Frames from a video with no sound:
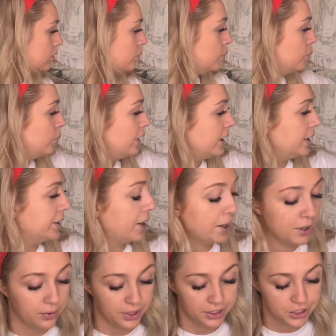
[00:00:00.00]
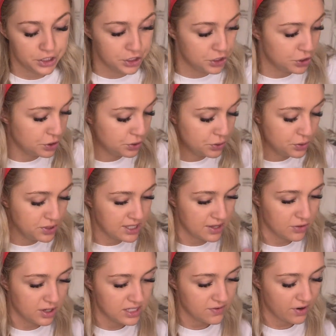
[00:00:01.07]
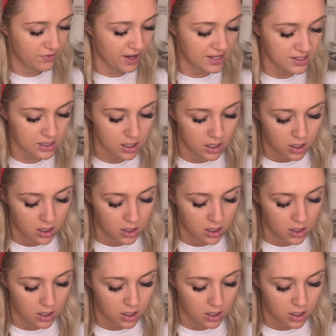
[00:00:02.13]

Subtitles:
we are going to set the rest of our face.